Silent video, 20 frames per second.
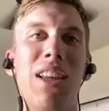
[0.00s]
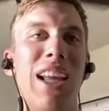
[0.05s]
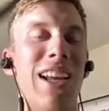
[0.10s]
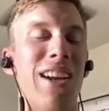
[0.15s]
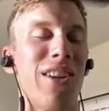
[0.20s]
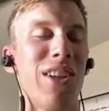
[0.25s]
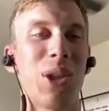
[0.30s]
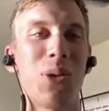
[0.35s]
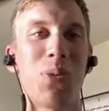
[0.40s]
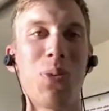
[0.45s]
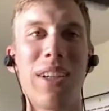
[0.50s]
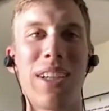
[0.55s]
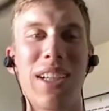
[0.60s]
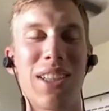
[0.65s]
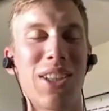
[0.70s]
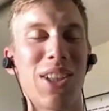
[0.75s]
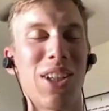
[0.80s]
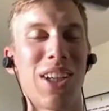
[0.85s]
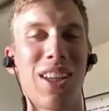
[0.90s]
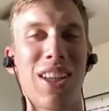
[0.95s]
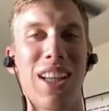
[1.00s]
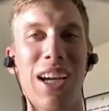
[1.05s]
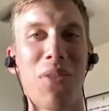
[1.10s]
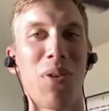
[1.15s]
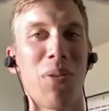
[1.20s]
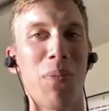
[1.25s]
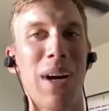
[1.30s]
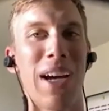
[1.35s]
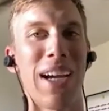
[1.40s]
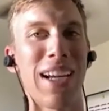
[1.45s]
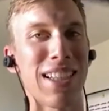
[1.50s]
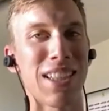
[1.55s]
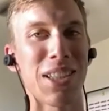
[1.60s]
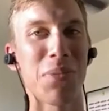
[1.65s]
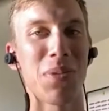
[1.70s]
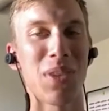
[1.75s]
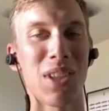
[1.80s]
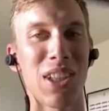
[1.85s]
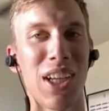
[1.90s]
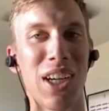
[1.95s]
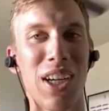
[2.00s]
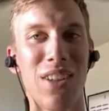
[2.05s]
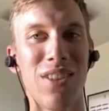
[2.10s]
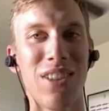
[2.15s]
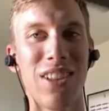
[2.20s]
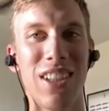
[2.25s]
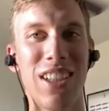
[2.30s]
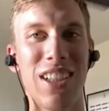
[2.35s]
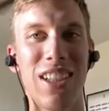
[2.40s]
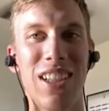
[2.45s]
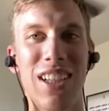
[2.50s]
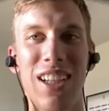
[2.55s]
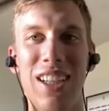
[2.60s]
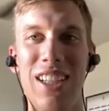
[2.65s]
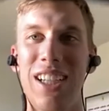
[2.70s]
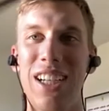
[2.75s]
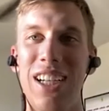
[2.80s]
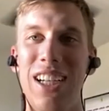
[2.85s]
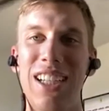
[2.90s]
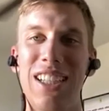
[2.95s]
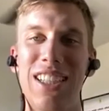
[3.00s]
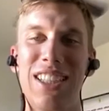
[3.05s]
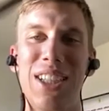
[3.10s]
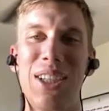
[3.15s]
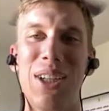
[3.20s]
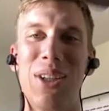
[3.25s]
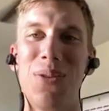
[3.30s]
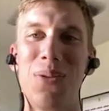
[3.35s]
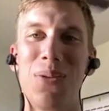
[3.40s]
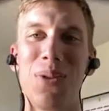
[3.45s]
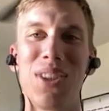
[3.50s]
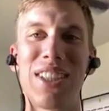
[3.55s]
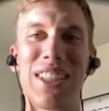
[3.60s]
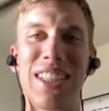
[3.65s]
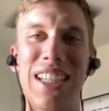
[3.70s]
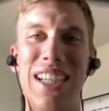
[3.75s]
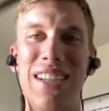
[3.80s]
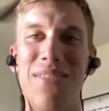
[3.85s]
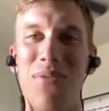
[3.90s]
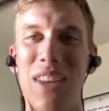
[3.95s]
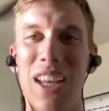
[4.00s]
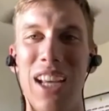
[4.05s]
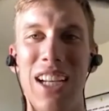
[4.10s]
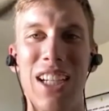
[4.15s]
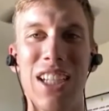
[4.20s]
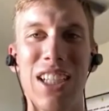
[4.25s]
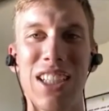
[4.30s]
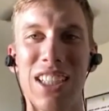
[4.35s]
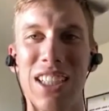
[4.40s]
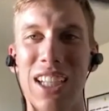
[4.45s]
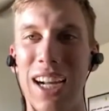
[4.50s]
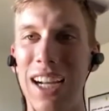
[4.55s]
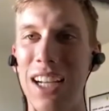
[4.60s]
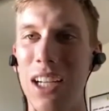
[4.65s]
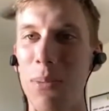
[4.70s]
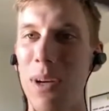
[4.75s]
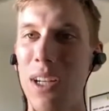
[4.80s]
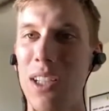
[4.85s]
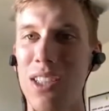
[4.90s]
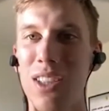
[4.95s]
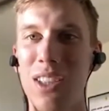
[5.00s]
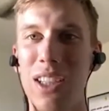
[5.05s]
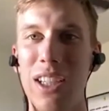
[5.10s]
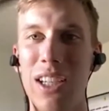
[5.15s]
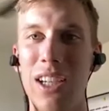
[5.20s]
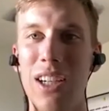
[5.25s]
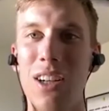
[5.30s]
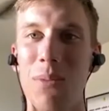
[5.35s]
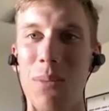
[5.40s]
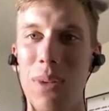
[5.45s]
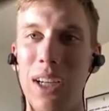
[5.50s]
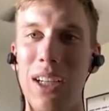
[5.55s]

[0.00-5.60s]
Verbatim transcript: later this week, it's looking like we might get some snow. So we'll see. It just kind of depends on the year,